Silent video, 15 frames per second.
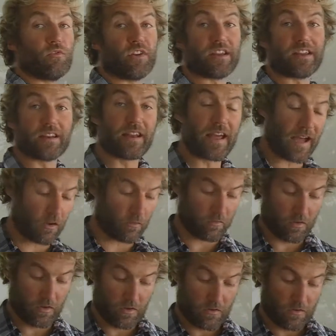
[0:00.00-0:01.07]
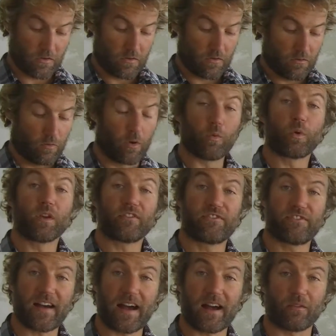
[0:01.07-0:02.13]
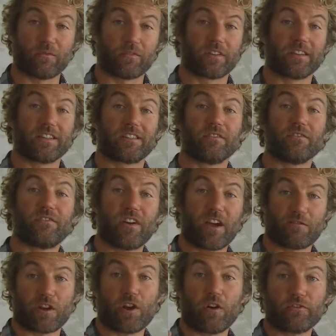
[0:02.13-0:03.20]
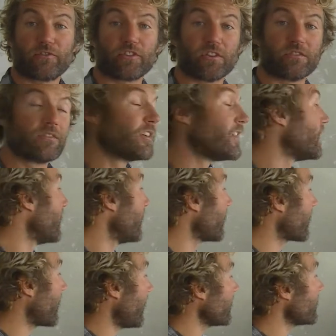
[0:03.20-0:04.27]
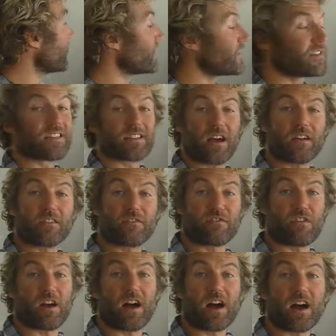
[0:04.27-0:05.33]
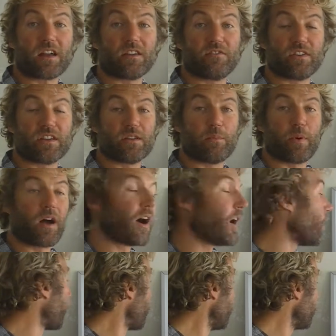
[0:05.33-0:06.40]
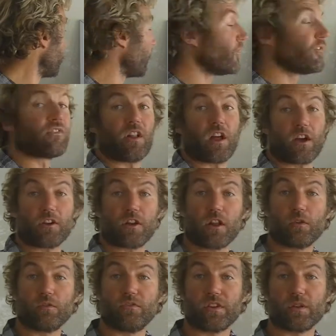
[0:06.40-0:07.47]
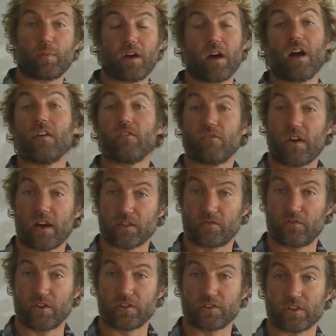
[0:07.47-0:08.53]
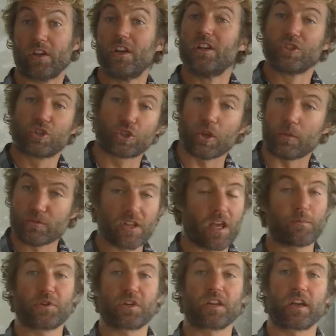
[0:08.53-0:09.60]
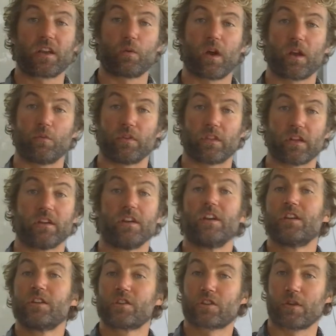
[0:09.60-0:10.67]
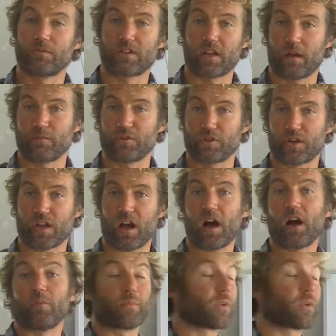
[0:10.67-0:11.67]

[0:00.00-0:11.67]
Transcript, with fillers: V. Now, what we've found is that very often a kite that's designed for a high V bar will not fly on a low V bar and vice versa. Sometimes you can get away with it, sometimes you can't